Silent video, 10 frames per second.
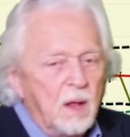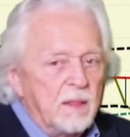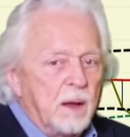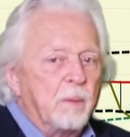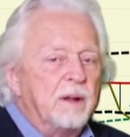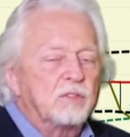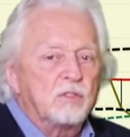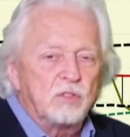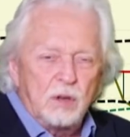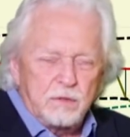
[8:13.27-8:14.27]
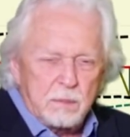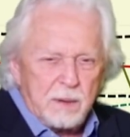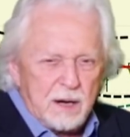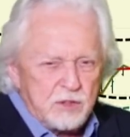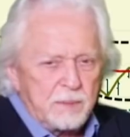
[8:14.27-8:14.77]
They raised the silver
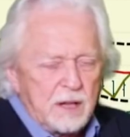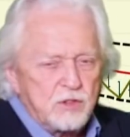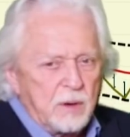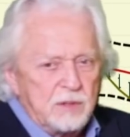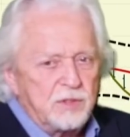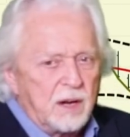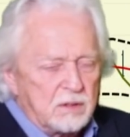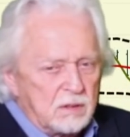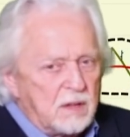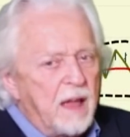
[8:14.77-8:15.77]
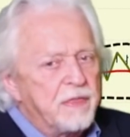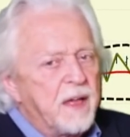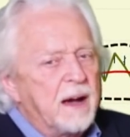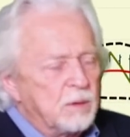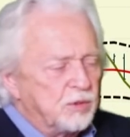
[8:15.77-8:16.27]
margin, I'm not sure I said it, to
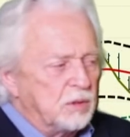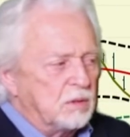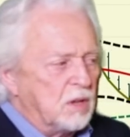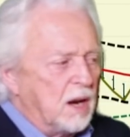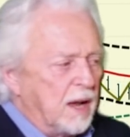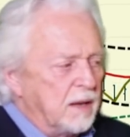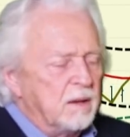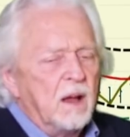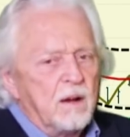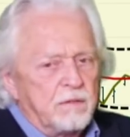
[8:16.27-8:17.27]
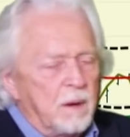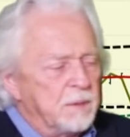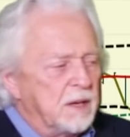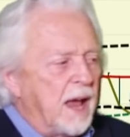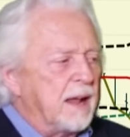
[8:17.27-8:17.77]
10,000 tonight from
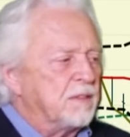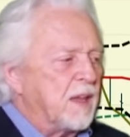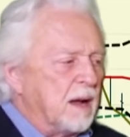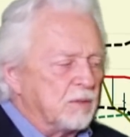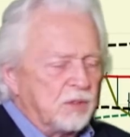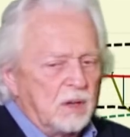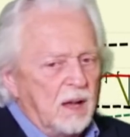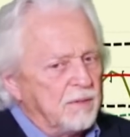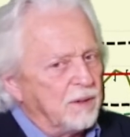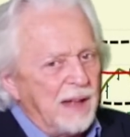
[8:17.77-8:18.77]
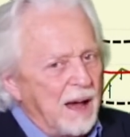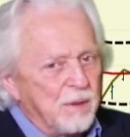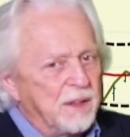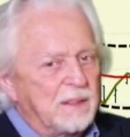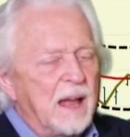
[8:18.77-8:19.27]
the 9,000 level. I
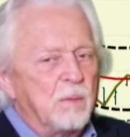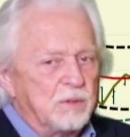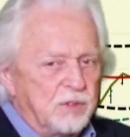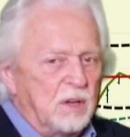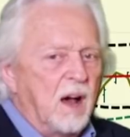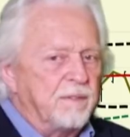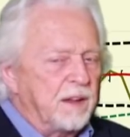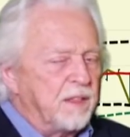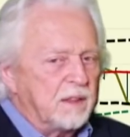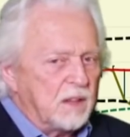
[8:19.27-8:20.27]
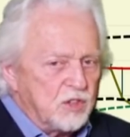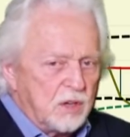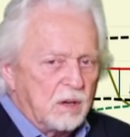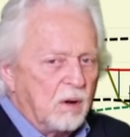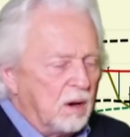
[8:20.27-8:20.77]
don't think that was enough. I think they
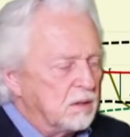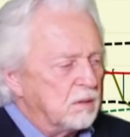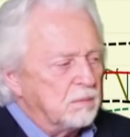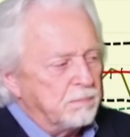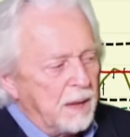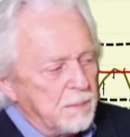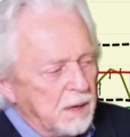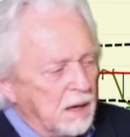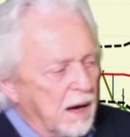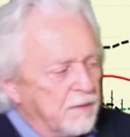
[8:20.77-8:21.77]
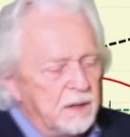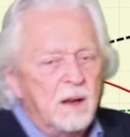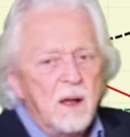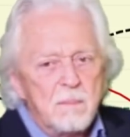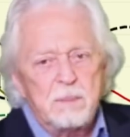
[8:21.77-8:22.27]
should have gone to maybe 11,
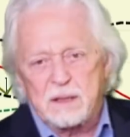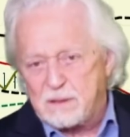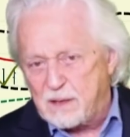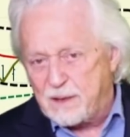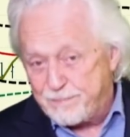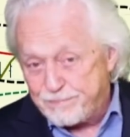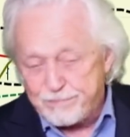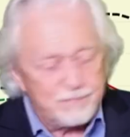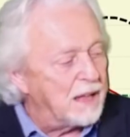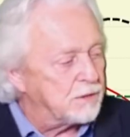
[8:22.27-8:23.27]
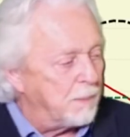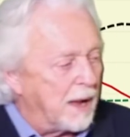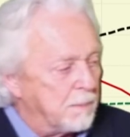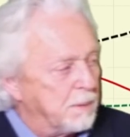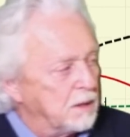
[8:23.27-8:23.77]
but that's my
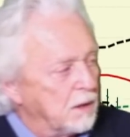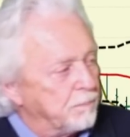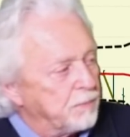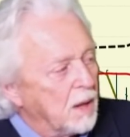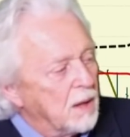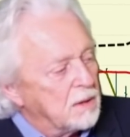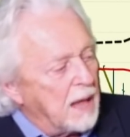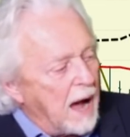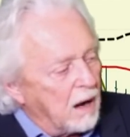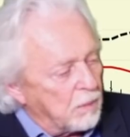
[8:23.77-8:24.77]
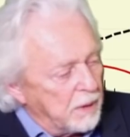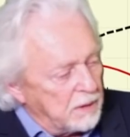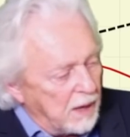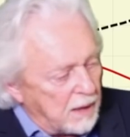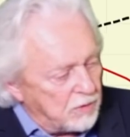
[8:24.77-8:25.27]
opinion. Dollar
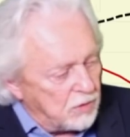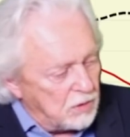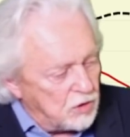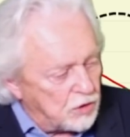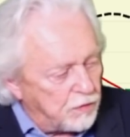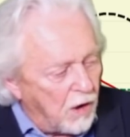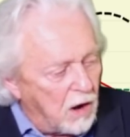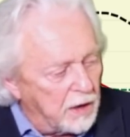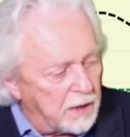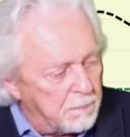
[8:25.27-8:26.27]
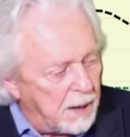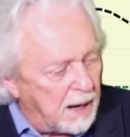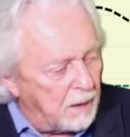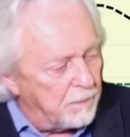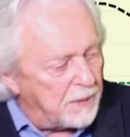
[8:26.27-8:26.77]
index just falling
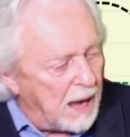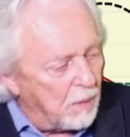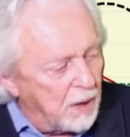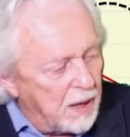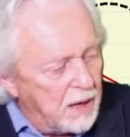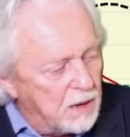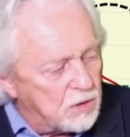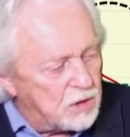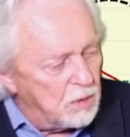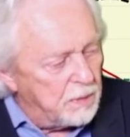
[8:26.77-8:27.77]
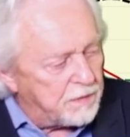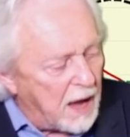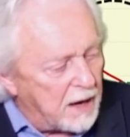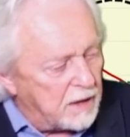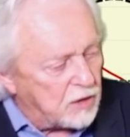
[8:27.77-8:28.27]
apart. Now, here too, we've
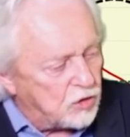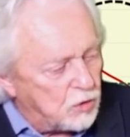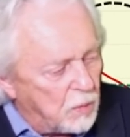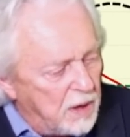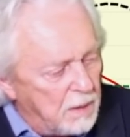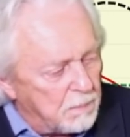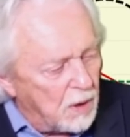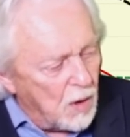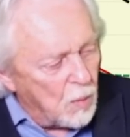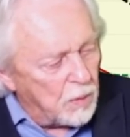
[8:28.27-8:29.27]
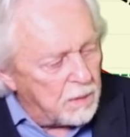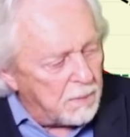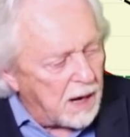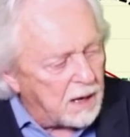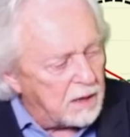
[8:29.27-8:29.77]
got an extreme where the
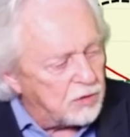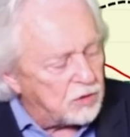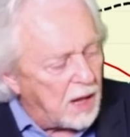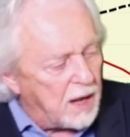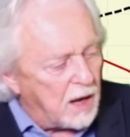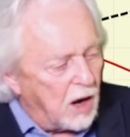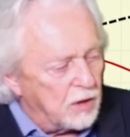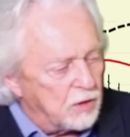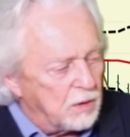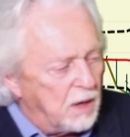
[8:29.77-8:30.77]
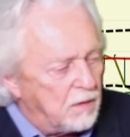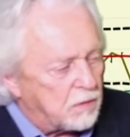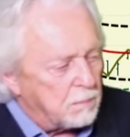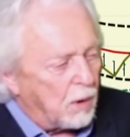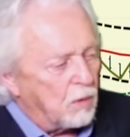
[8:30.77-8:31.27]
market is staying underneath
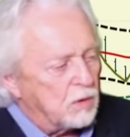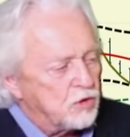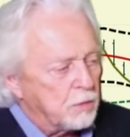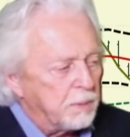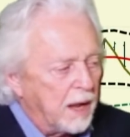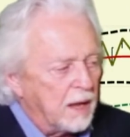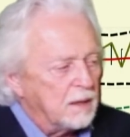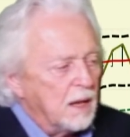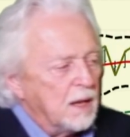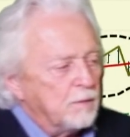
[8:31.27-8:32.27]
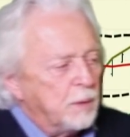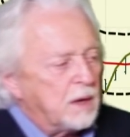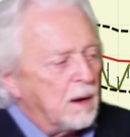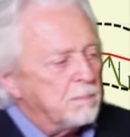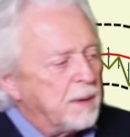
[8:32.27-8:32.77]
the Bollinger Band. If we
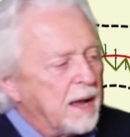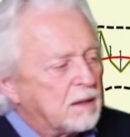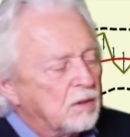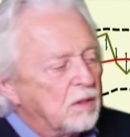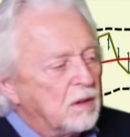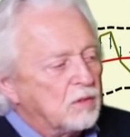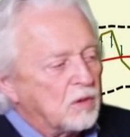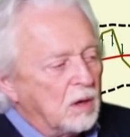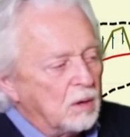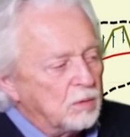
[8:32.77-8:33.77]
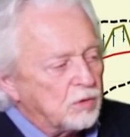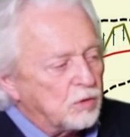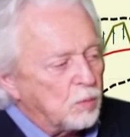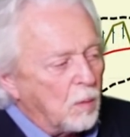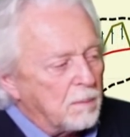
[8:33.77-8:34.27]
come back to these
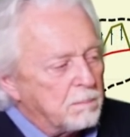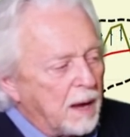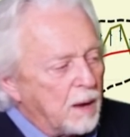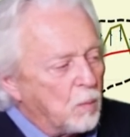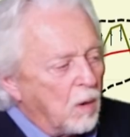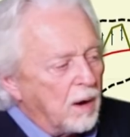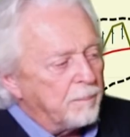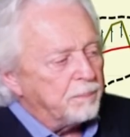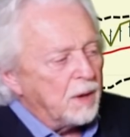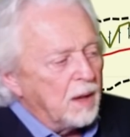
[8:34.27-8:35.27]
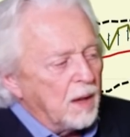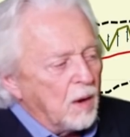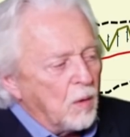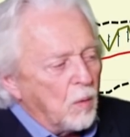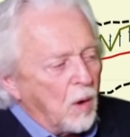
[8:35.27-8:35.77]
closes one by one,
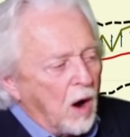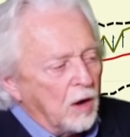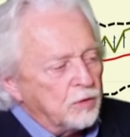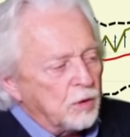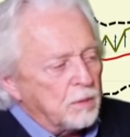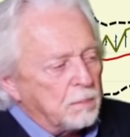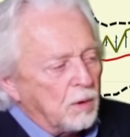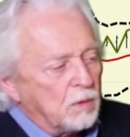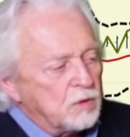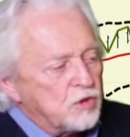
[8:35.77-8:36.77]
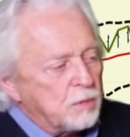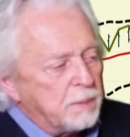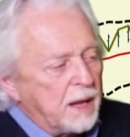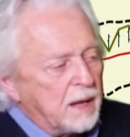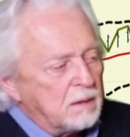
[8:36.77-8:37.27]
under the Bollinger
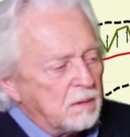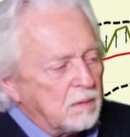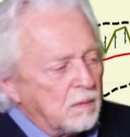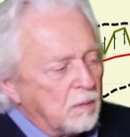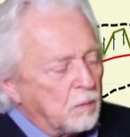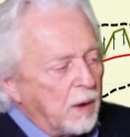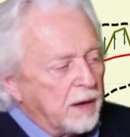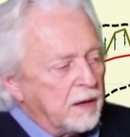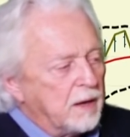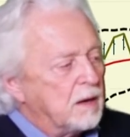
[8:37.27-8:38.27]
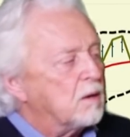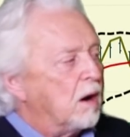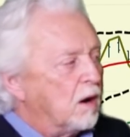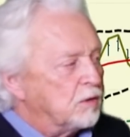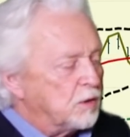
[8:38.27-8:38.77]
Band, right here,
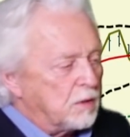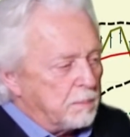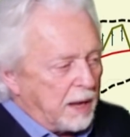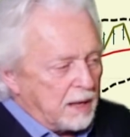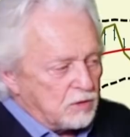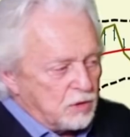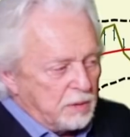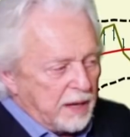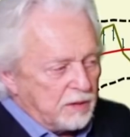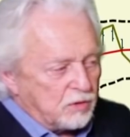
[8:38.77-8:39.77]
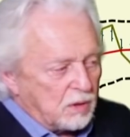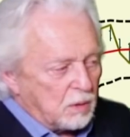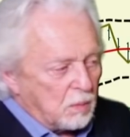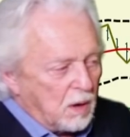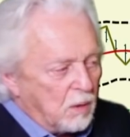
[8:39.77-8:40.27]
under the band 2 days in
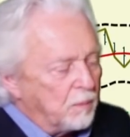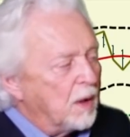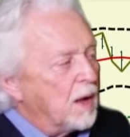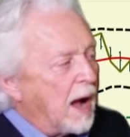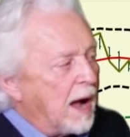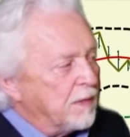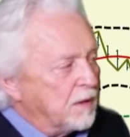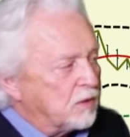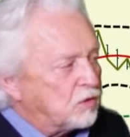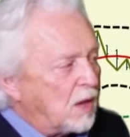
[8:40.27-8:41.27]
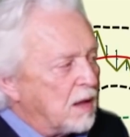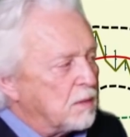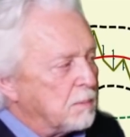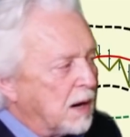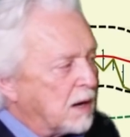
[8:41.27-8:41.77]
a row. On this day,
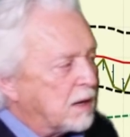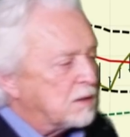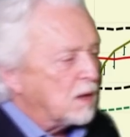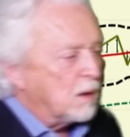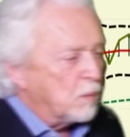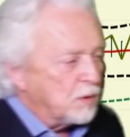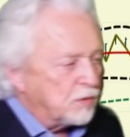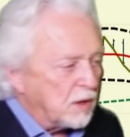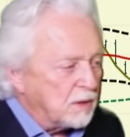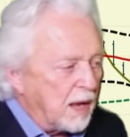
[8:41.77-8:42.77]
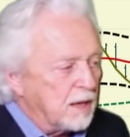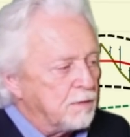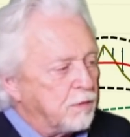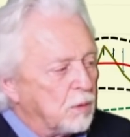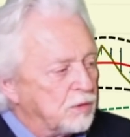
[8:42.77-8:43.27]
the market was at
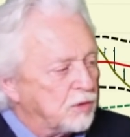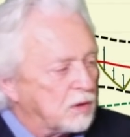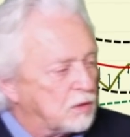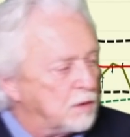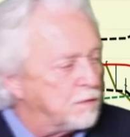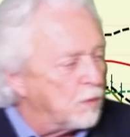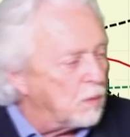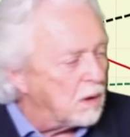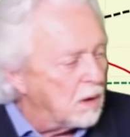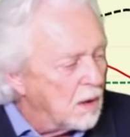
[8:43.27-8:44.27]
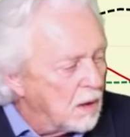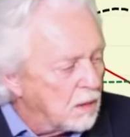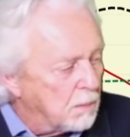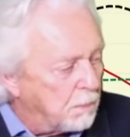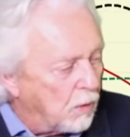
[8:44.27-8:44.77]
94.64.
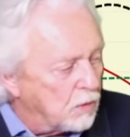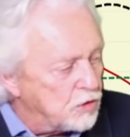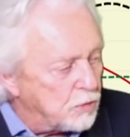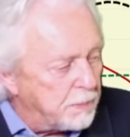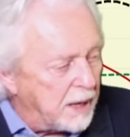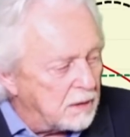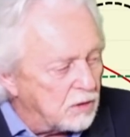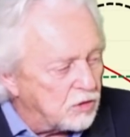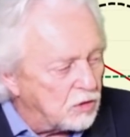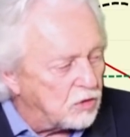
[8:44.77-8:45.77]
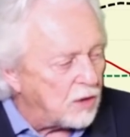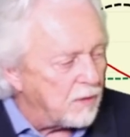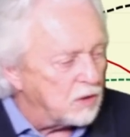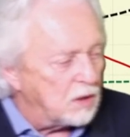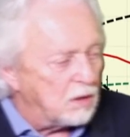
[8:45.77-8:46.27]
The Bollinger Band is at
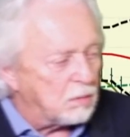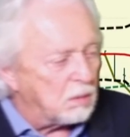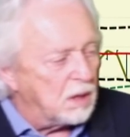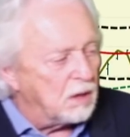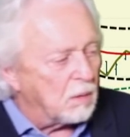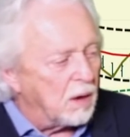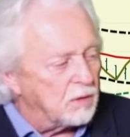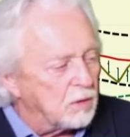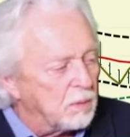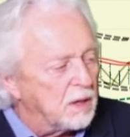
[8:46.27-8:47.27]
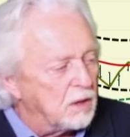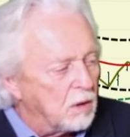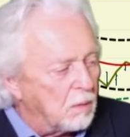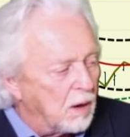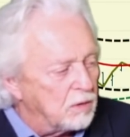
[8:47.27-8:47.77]
73. You're under it,
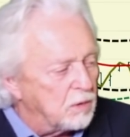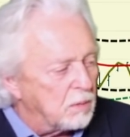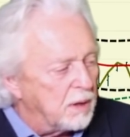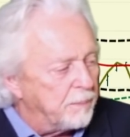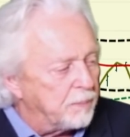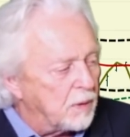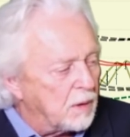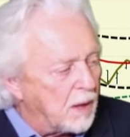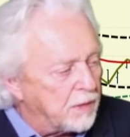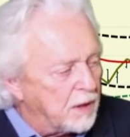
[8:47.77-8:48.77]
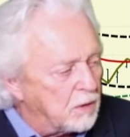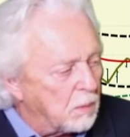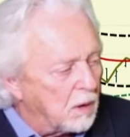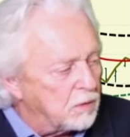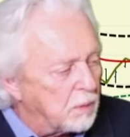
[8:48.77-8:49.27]
you're under it. I think you
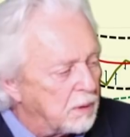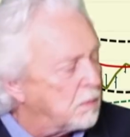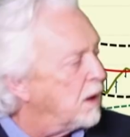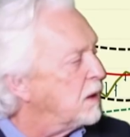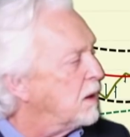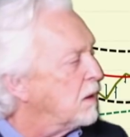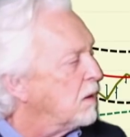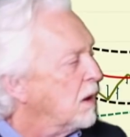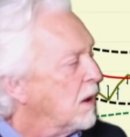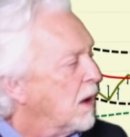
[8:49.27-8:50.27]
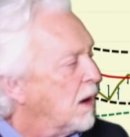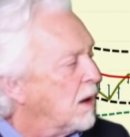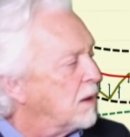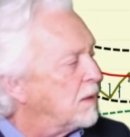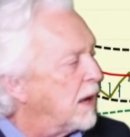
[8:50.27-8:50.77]
were under it right here,
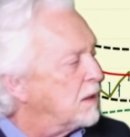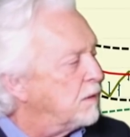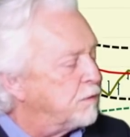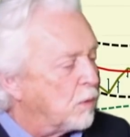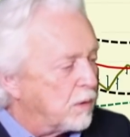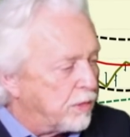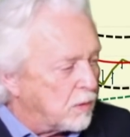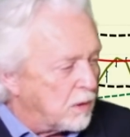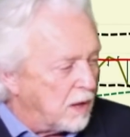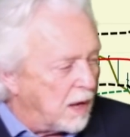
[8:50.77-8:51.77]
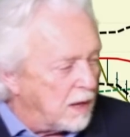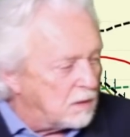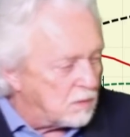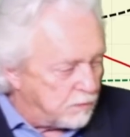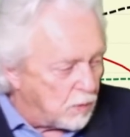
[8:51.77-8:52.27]

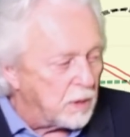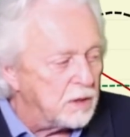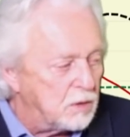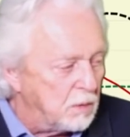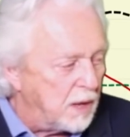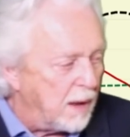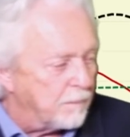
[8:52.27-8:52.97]
94.38 to 42, yeah.